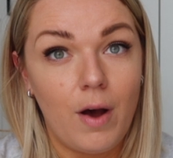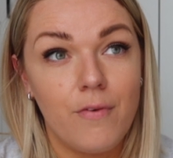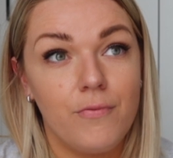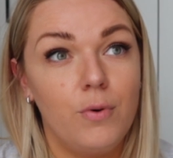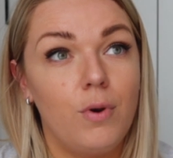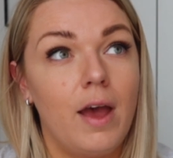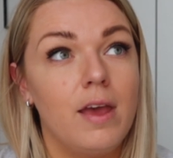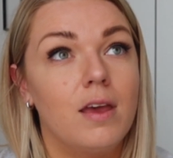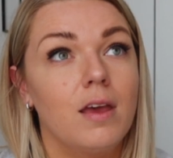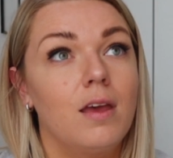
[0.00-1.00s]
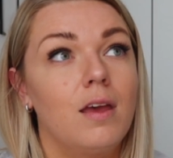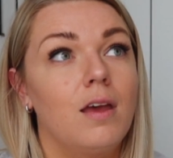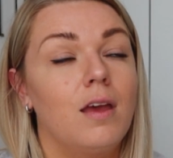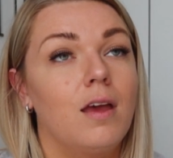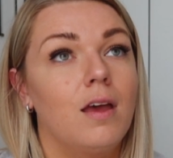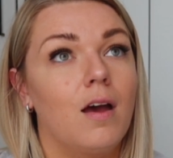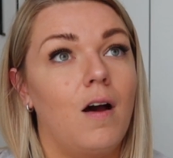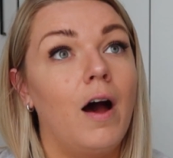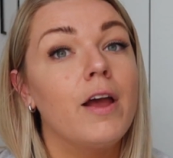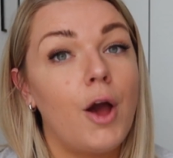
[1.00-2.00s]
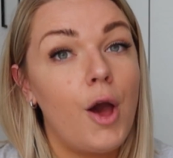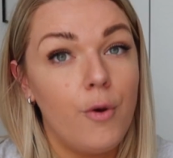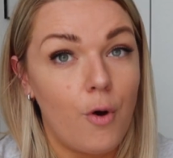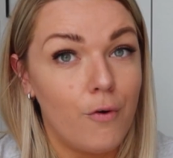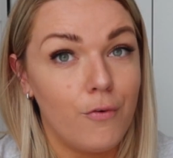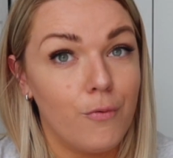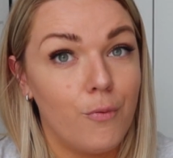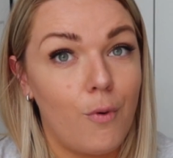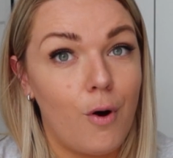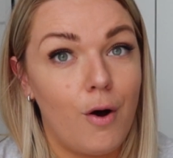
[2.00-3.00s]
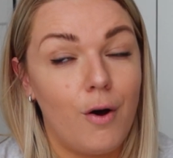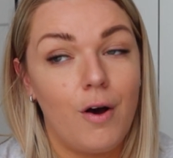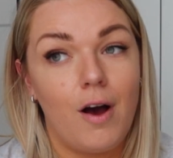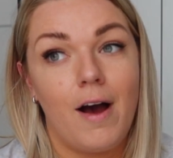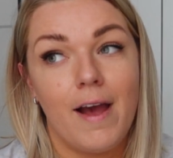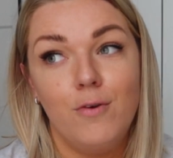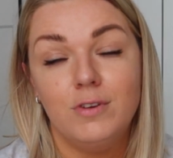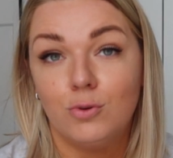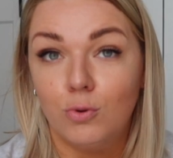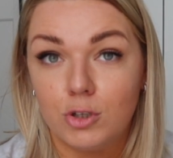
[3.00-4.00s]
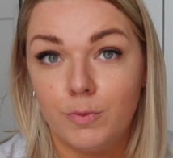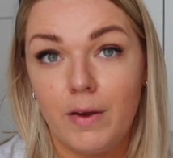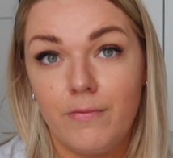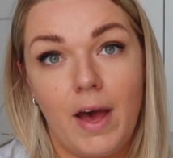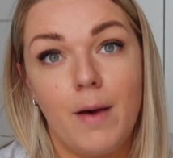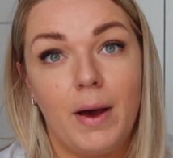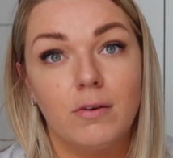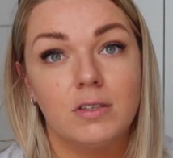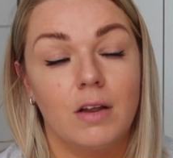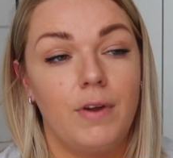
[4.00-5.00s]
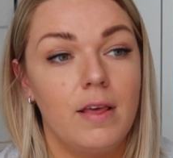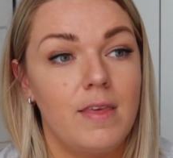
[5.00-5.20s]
I feel like I go off of what I always talk to my vet about stuff like